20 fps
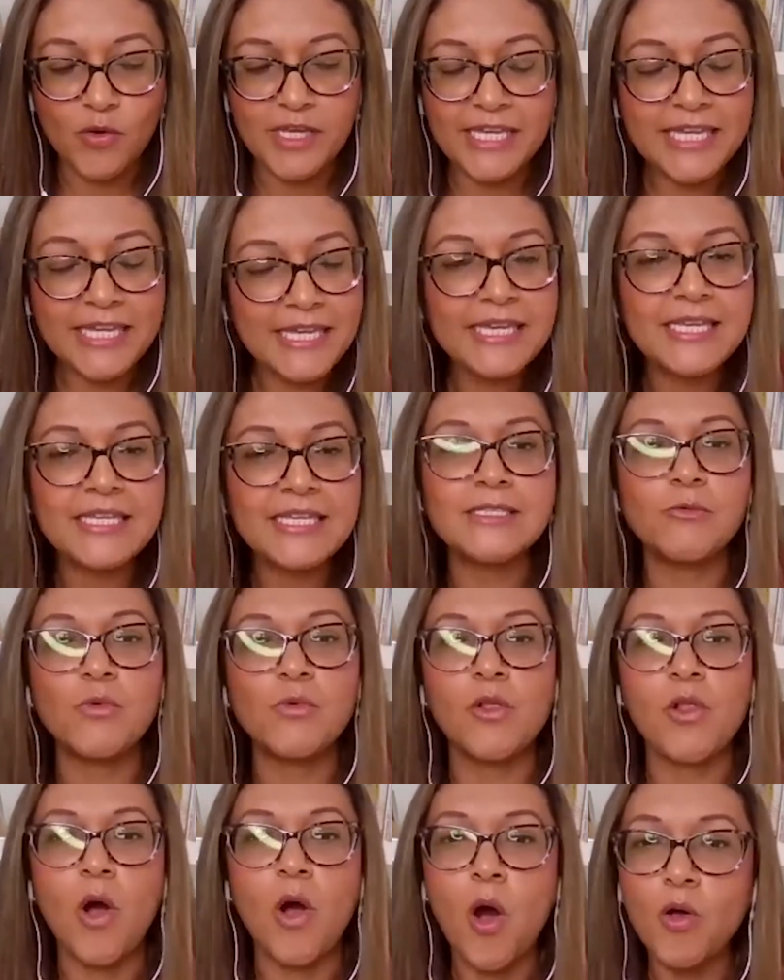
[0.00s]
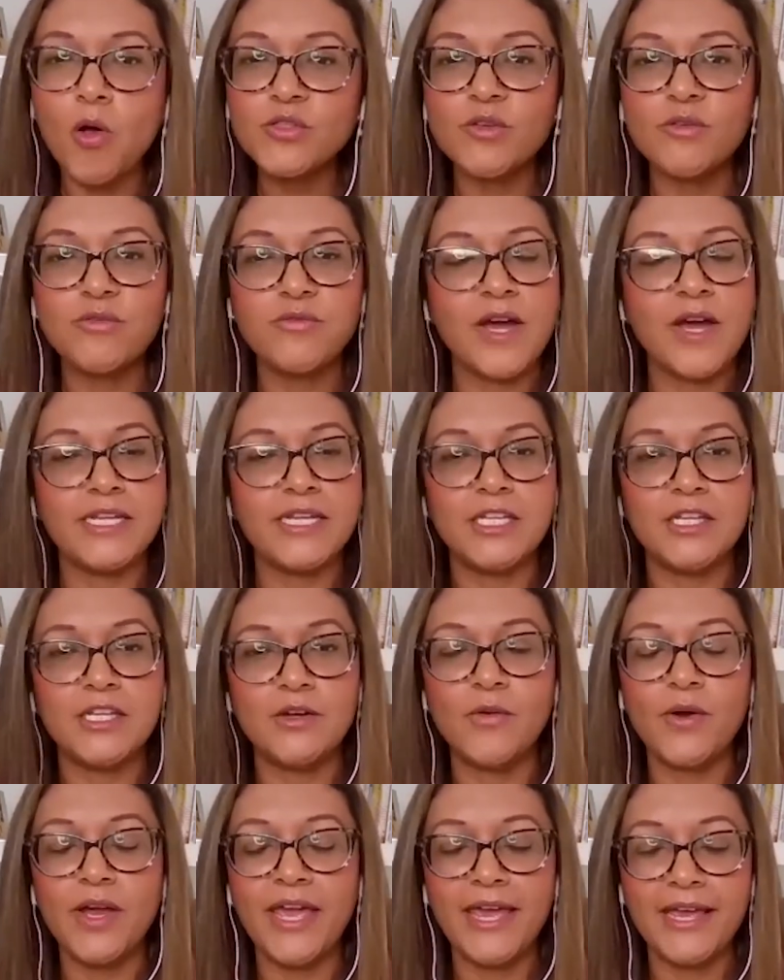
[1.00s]
ease will also find
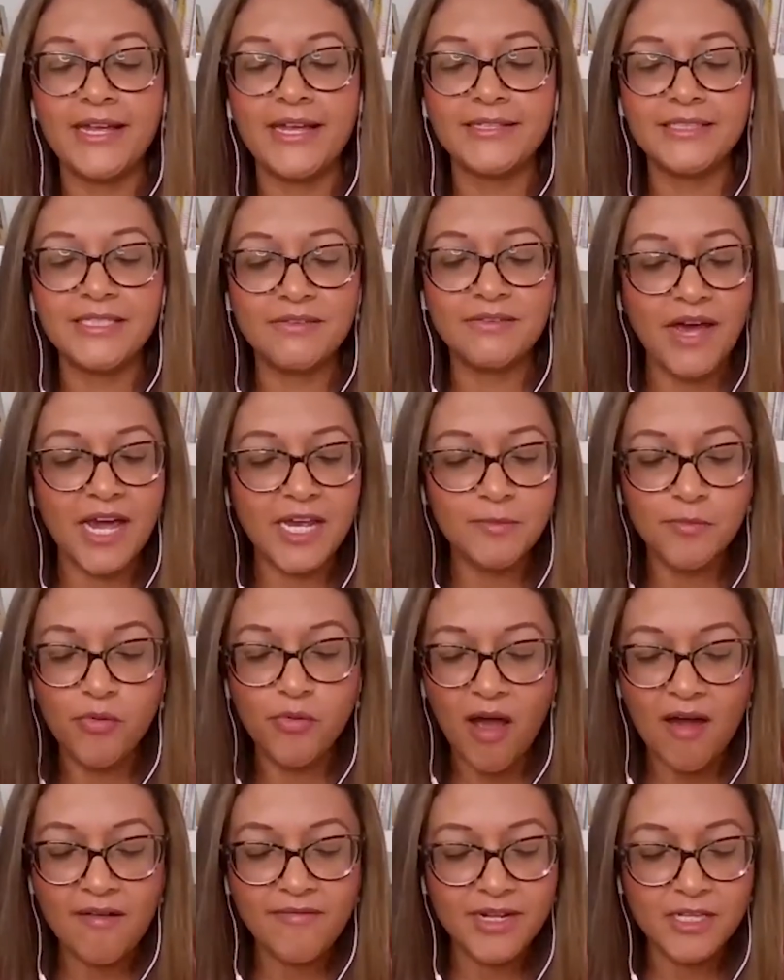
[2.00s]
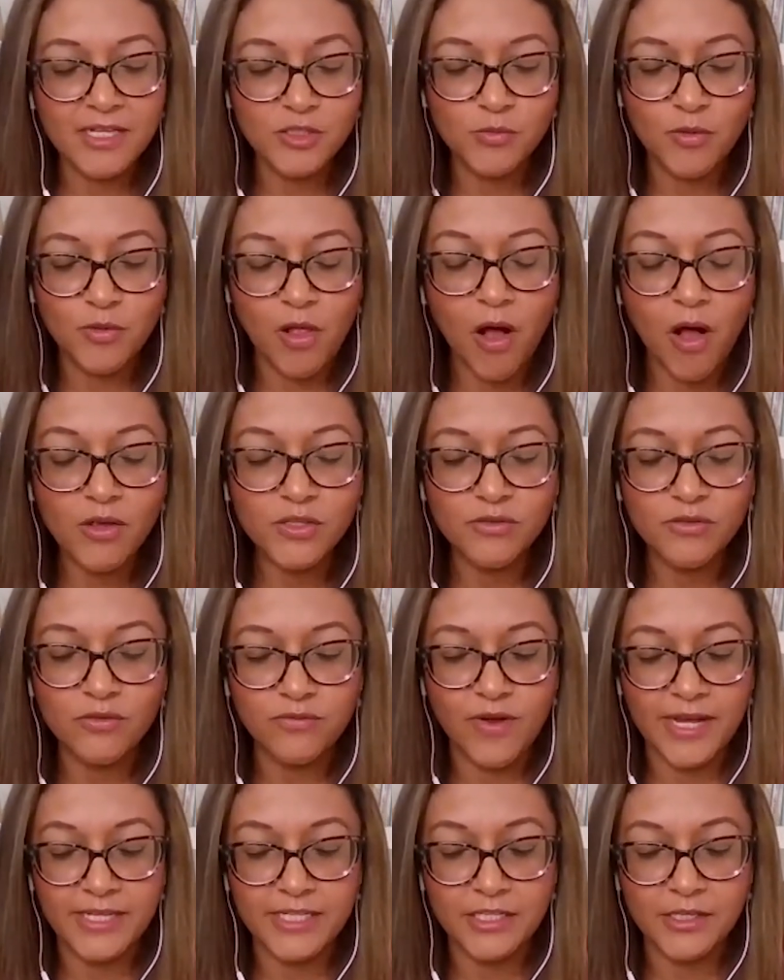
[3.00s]
you, and divine providence will also
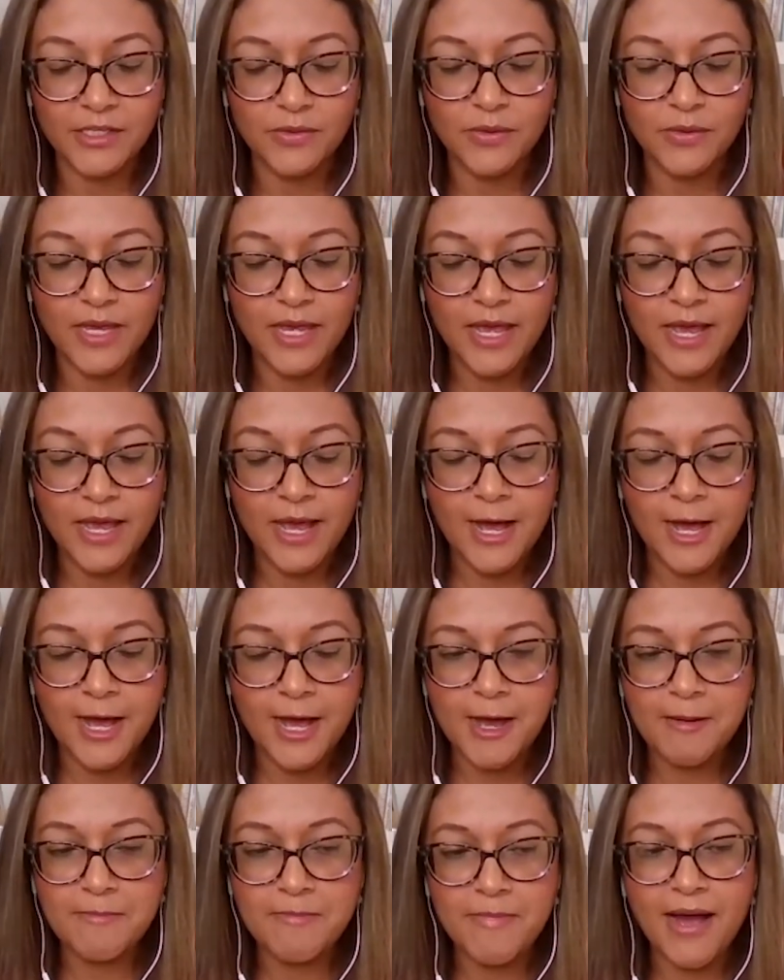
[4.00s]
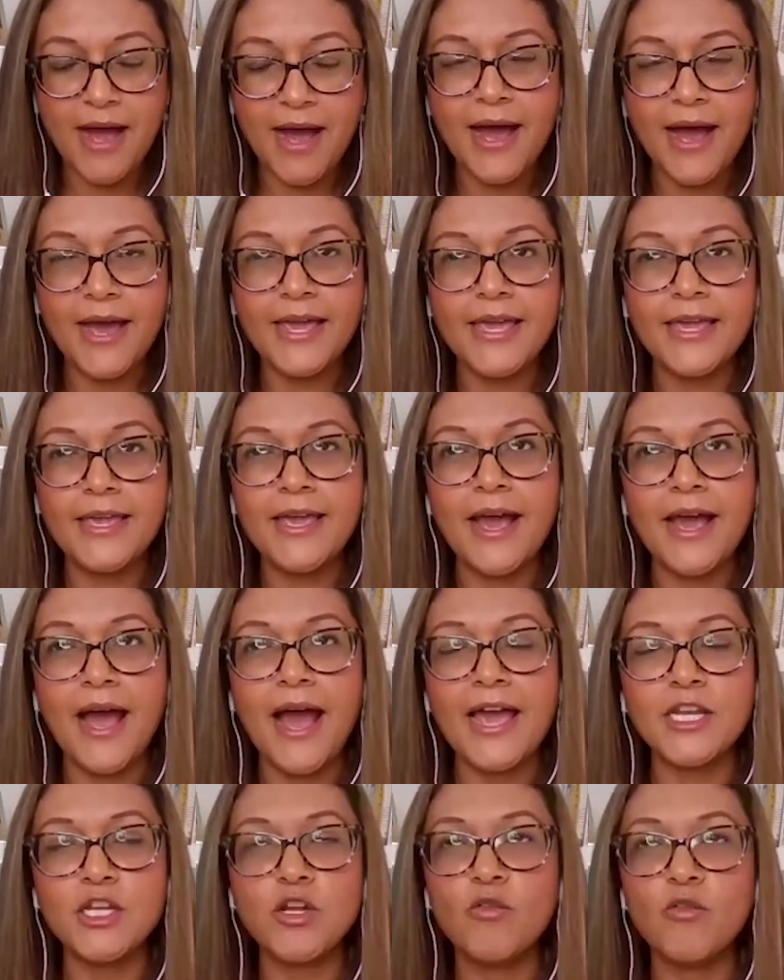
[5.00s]
find you.
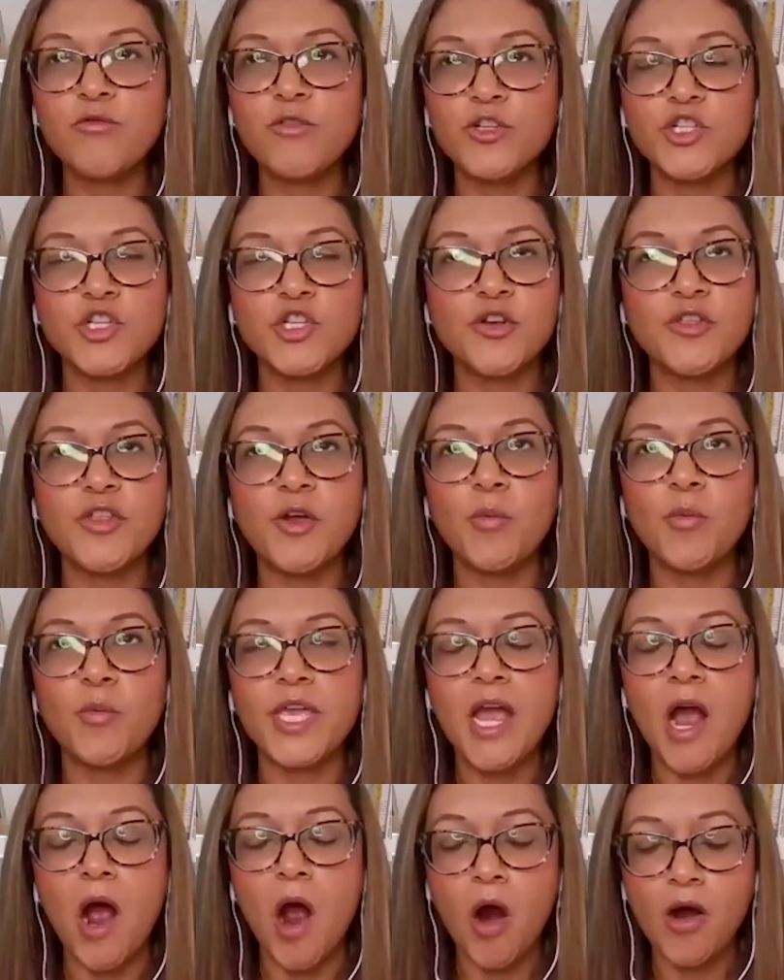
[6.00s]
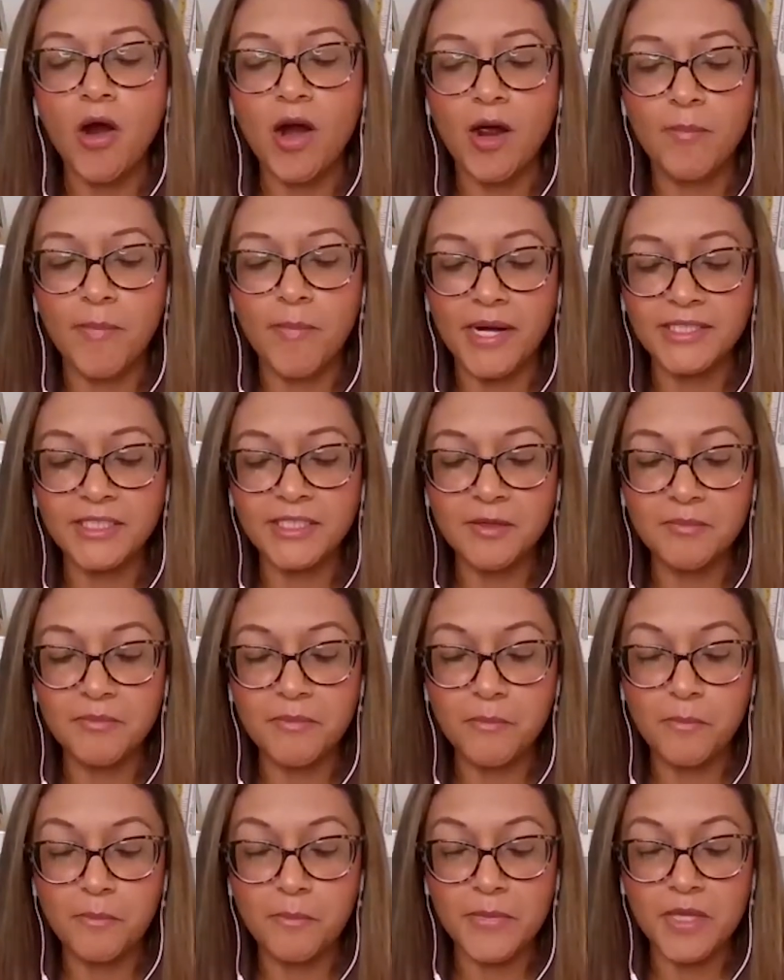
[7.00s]
I know for sure that we are
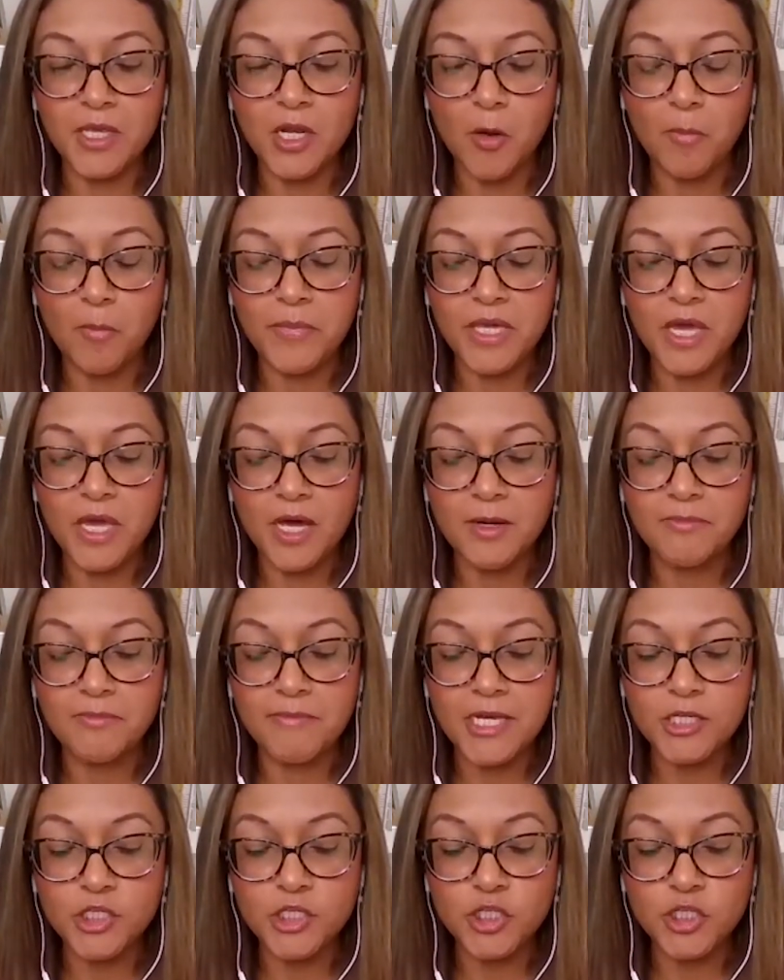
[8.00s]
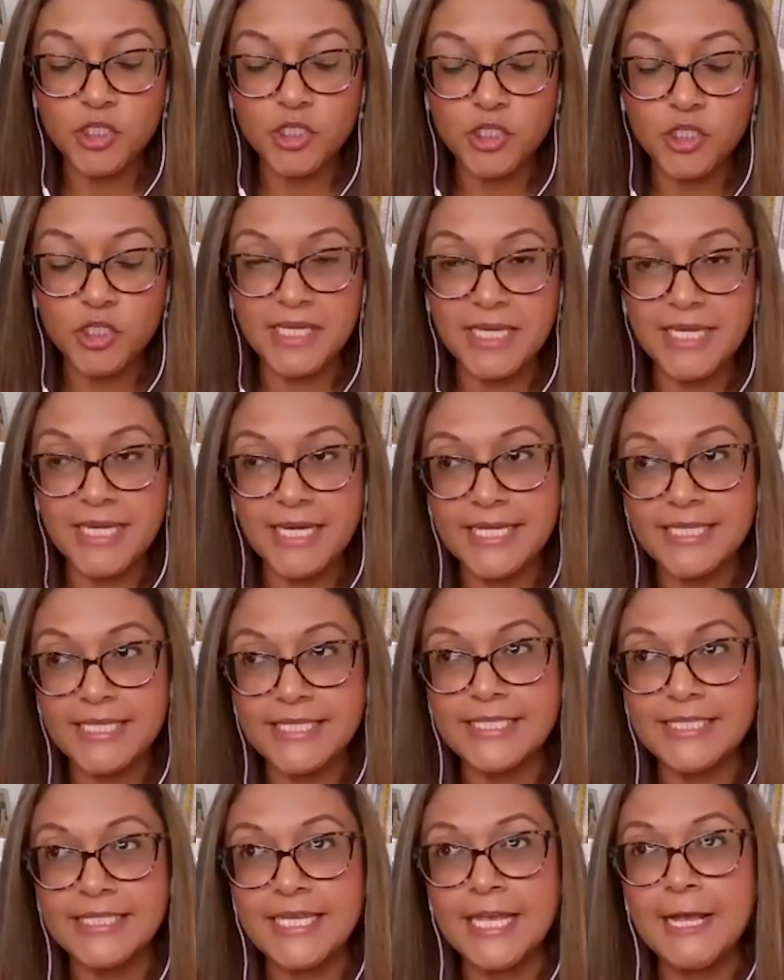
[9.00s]
abundant, beyond measure,
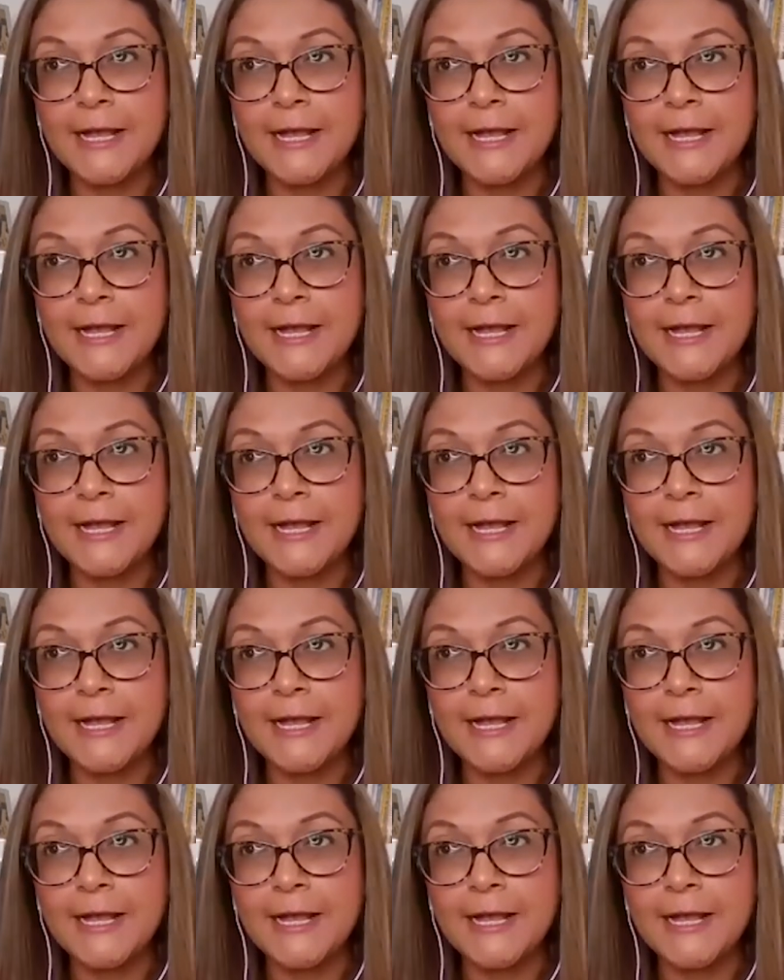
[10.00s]
because